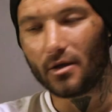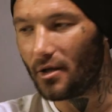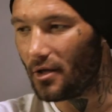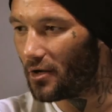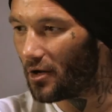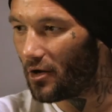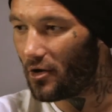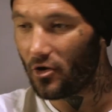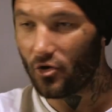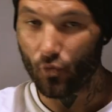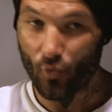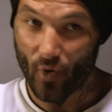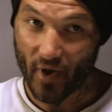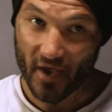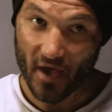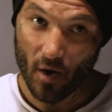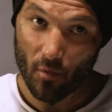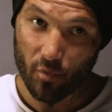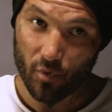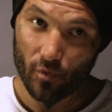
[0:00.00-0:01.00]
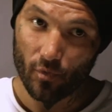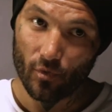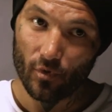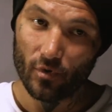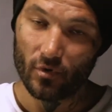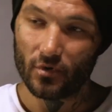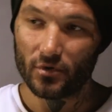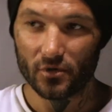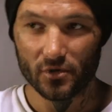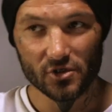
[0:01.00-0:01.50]
You know, you wake up,
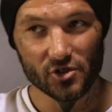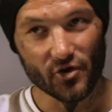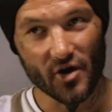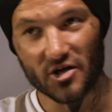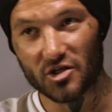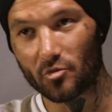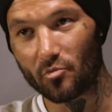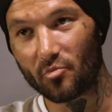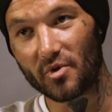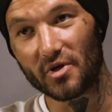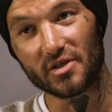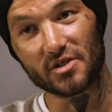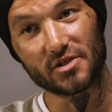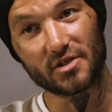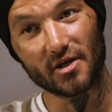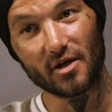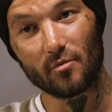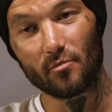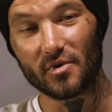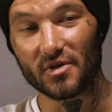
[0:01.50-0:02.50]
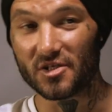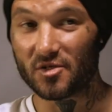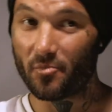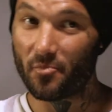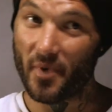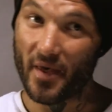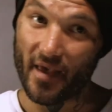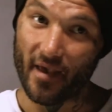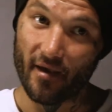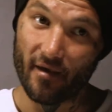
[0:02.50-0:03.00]
scratch and bins, dig and bins,
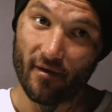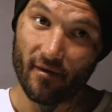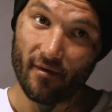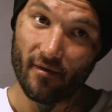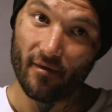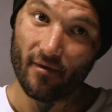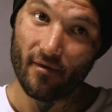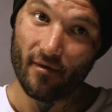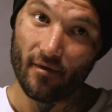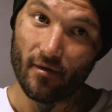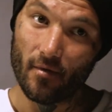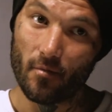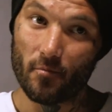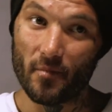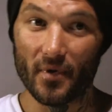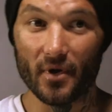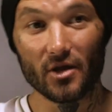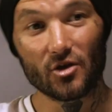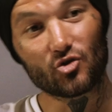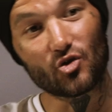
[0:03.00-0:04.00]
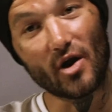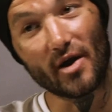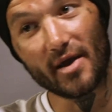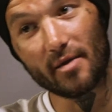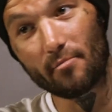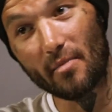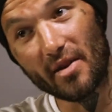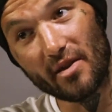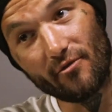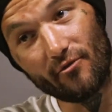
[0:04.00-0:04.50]
beg, try and get
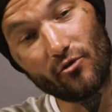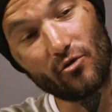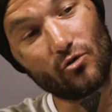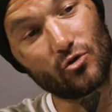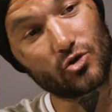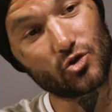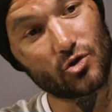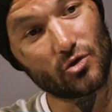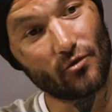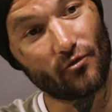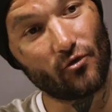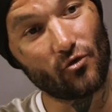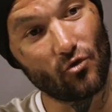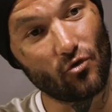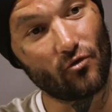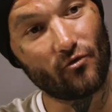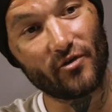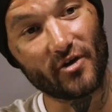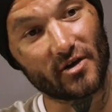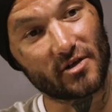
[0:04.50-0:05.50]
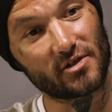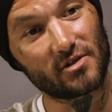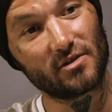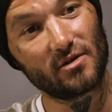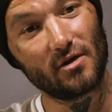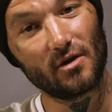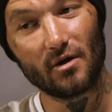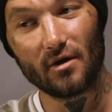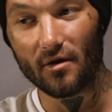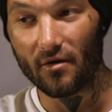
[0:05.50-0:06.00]
money for your fix.
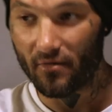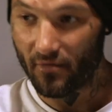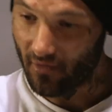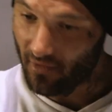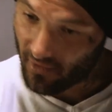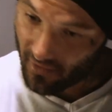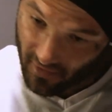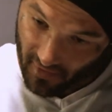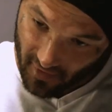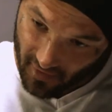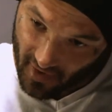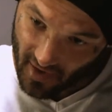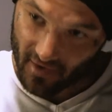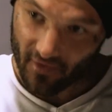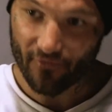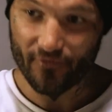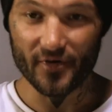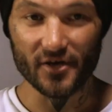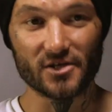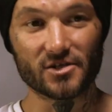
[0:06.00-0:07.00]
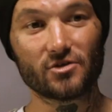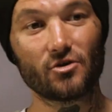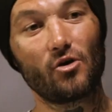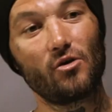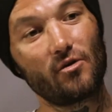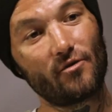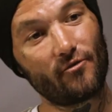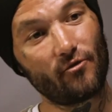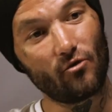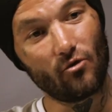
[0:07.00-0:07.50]
get a fix, go
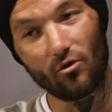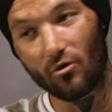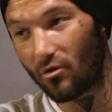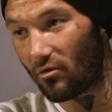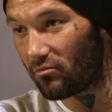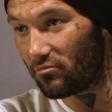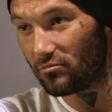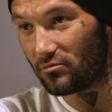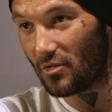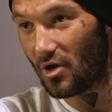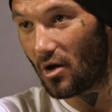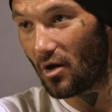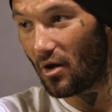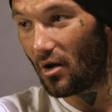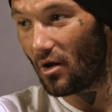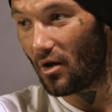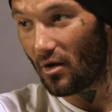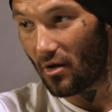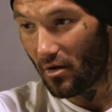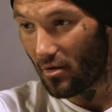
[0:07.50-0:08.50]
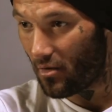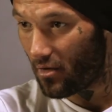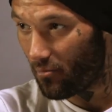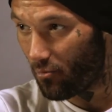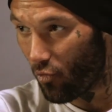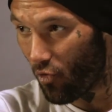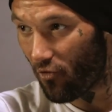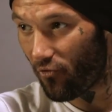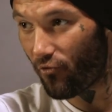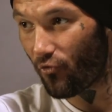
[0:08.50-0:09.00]
look for
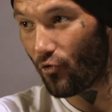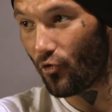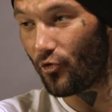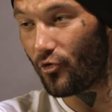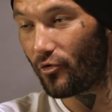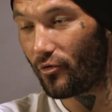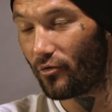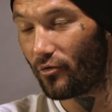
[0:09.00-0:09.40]
more food.